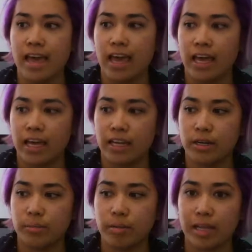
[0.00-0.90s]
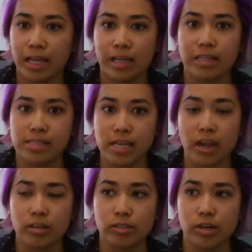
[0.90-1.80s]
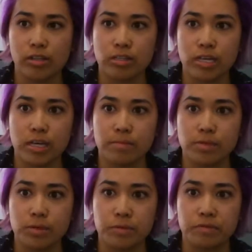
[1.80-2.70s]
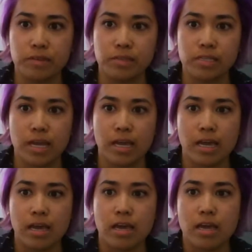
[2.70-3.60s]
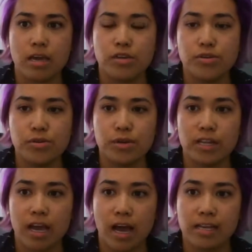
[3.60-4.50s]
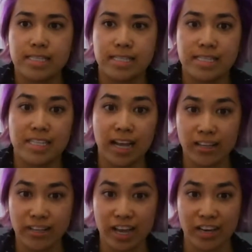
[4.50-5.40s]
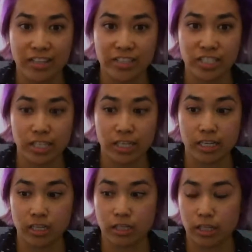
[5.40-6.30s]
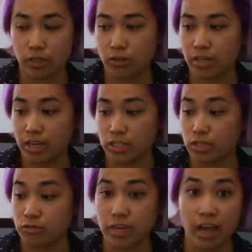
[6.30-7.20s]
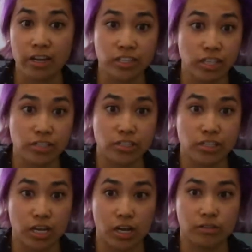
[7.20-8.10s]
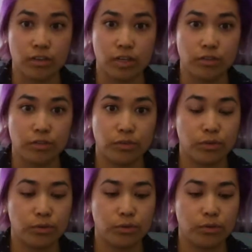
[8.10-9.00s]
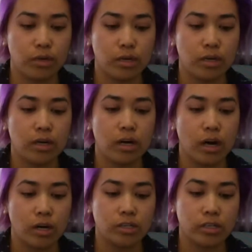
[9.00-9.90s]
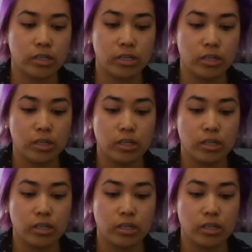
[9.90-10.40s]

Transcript: and play this character all the time. So it feels like you could sustain your energy, that you could actually re-energize yourself if you honor